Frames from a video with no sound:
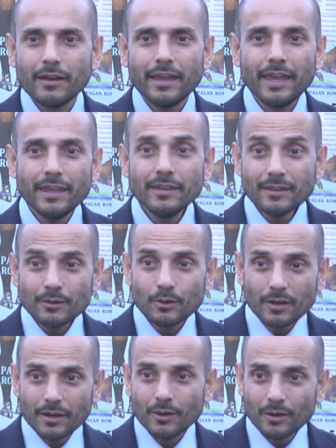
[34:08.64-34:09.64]
in
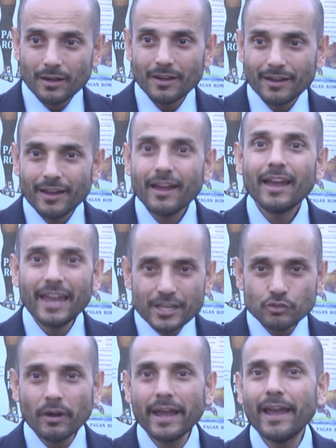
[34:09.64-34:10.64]

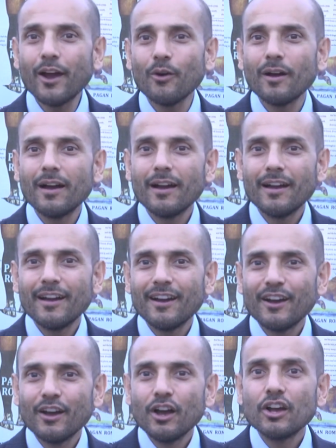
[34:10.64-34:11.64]
Israel.
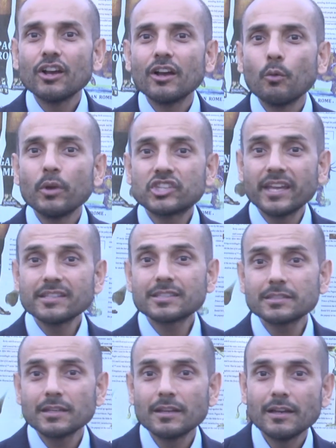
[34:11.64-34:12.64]
which
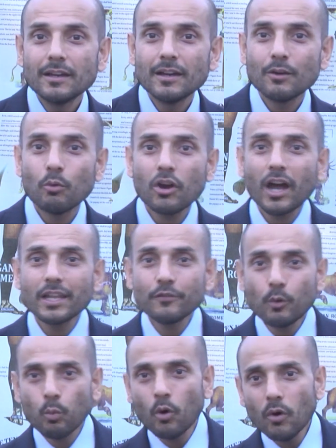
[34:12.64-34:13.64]
is what kind of
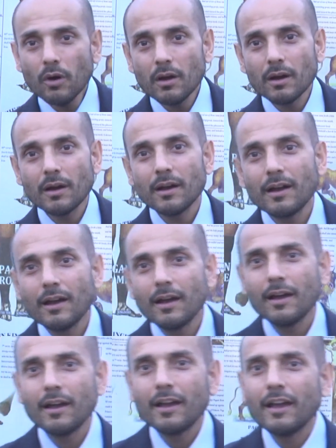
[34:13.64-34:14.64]
a war?
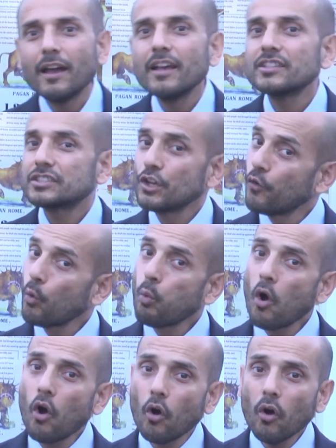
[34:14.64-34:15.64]
Civil
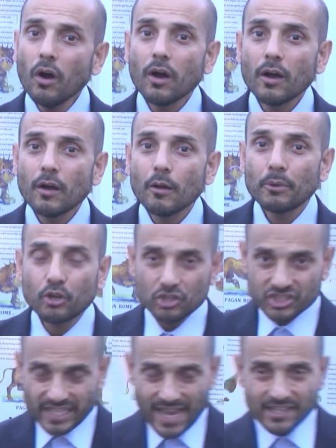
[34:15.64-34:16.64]
war,
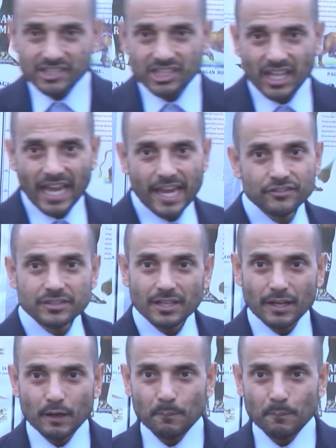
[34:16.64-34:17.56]
because they're the slaves,